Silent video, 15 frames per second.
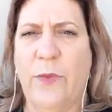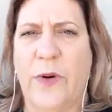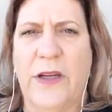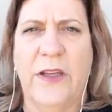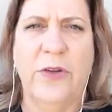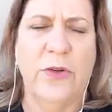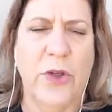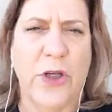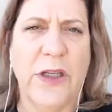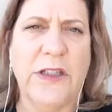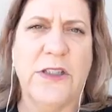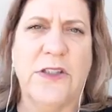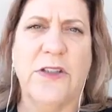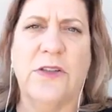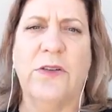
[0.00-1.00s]
what are you looking
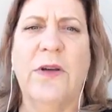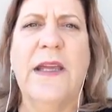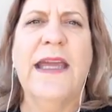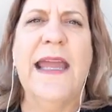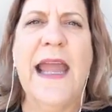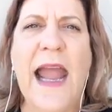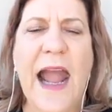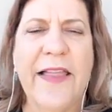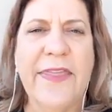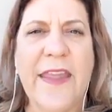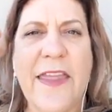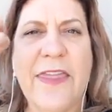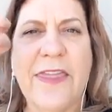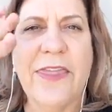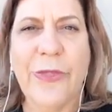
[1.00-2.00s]
to do? And
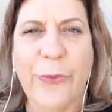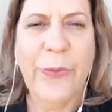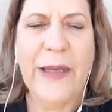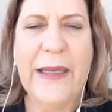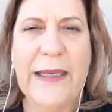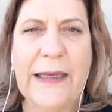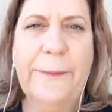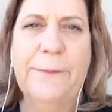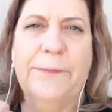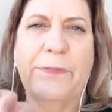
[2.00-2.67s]
then three,